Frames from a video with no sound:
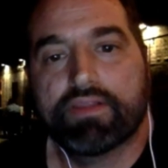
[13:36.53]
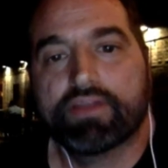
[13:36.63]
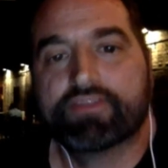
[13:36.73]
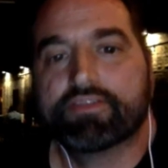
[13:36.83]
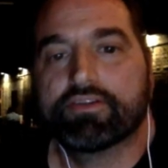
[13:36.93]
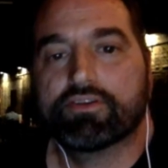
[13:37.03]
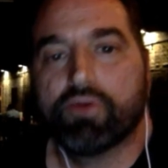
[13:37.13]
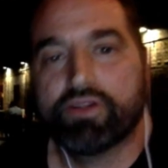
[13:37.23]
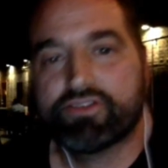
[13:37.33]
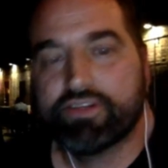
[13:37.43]
that's a good
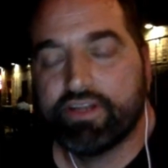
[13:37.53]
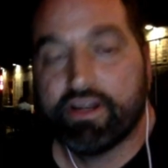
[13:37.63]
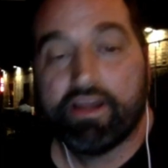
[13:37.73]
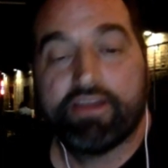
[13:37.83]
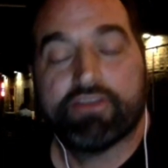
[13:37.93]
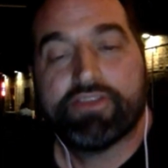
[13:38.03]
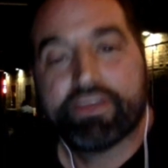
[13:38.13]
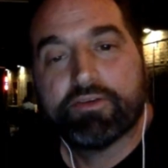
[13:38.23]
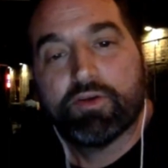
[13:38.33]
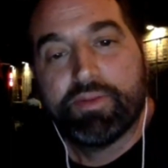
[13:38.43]
question, and I, you'd
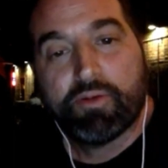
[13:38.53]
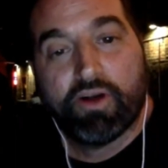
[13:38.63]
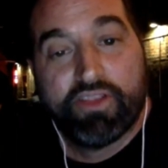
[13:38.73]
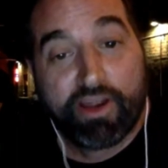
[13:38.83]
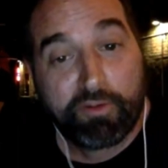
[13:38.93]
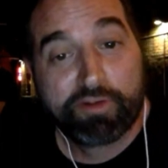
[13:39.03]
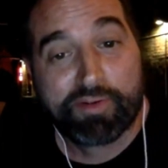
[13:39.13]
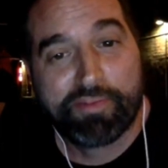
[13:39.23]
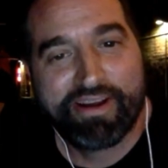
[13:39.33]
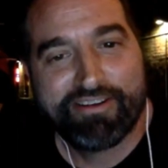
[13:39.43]
think it would be one that I would
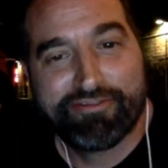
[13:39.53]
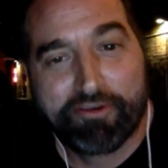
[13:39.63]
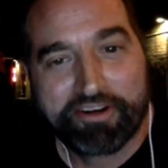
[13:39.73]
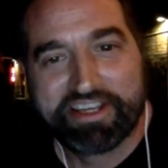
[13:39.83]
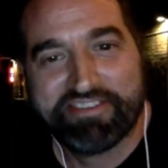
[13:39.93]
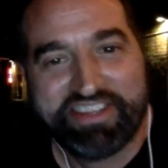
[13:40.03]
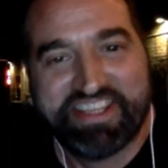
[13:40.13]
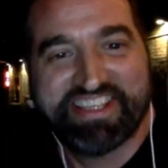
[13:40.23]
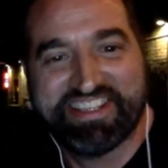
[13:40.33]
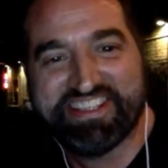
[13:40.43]
have prepared for,
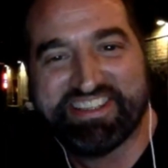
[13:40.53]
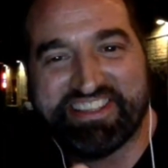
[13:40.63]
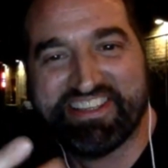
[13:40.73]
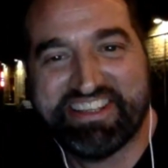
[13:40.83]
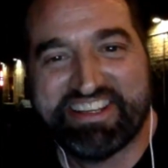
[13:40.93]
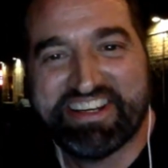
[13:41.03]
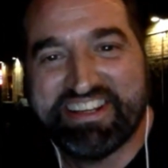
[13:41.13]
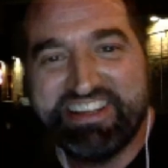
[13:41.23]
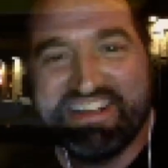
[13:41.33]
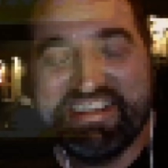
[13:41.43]
given the uh,